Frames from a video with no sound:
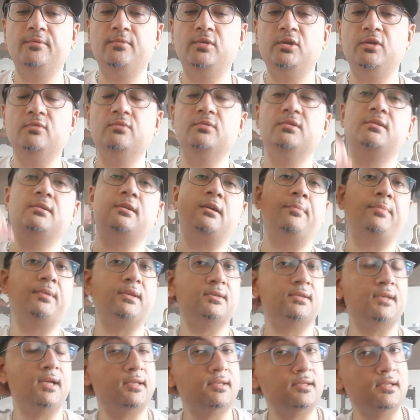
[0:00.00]
use cupping
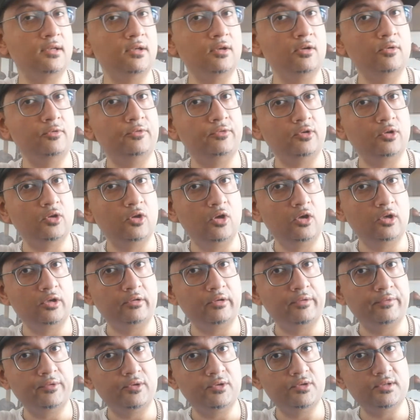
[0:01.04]
sets and go for longer
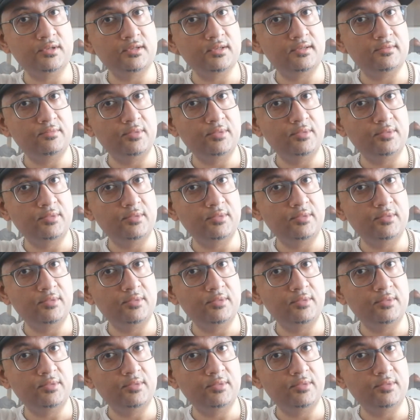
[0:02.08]
infusions,